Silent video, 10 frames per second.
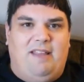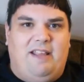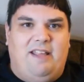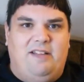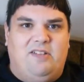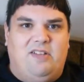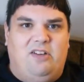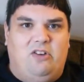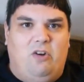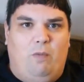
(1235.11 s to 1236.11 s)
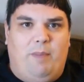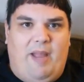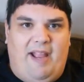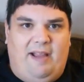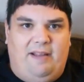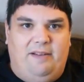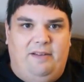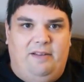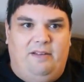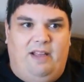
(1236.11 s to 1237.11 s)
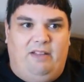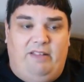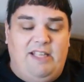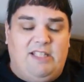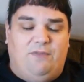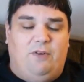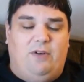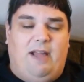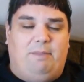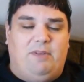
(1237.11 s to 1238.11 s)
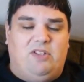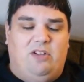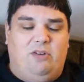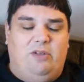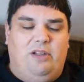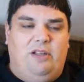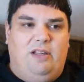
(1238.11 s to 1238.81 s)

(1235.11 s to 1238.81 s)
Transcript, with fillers: that kid's gonna go bad at least for an episode